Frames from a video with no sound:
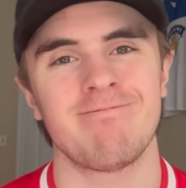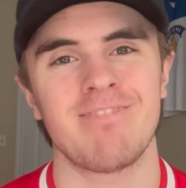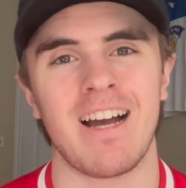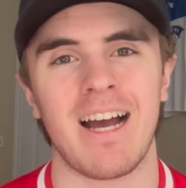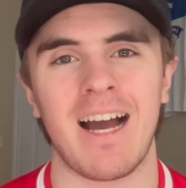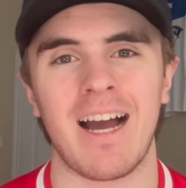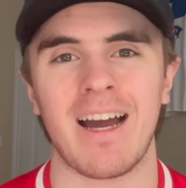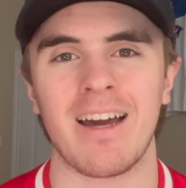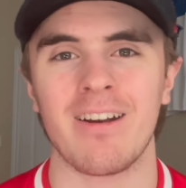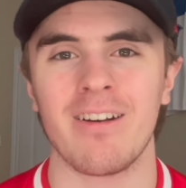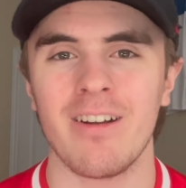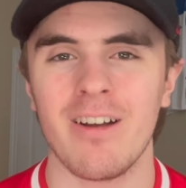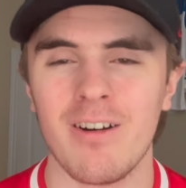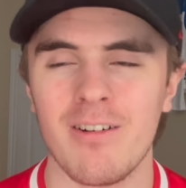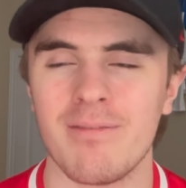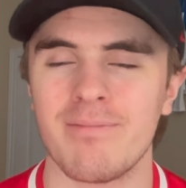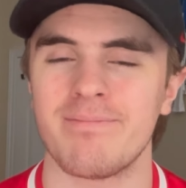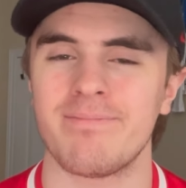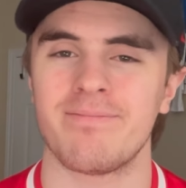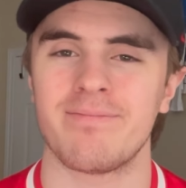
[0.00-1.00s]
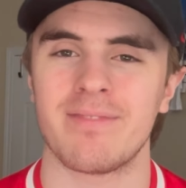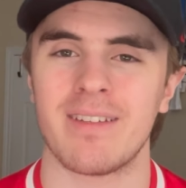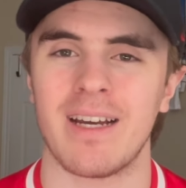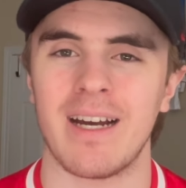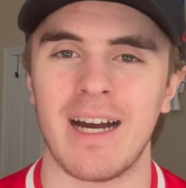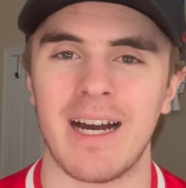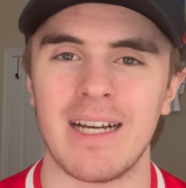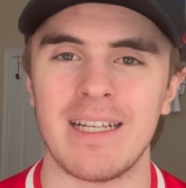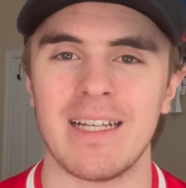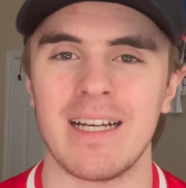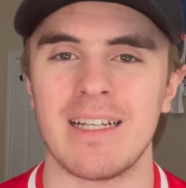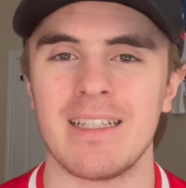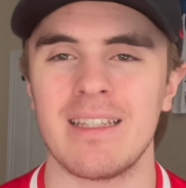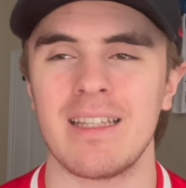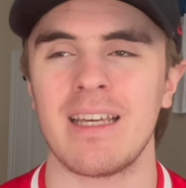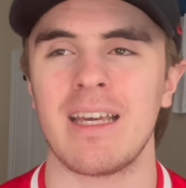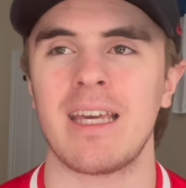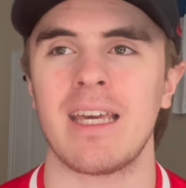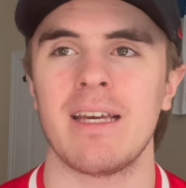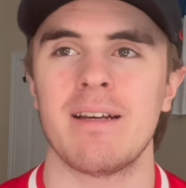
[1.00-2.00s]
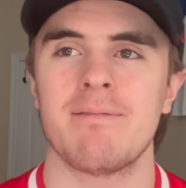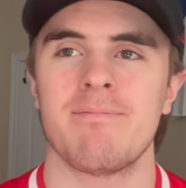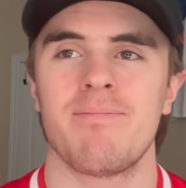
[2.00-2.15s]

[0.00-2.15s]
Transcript: I don't know. I think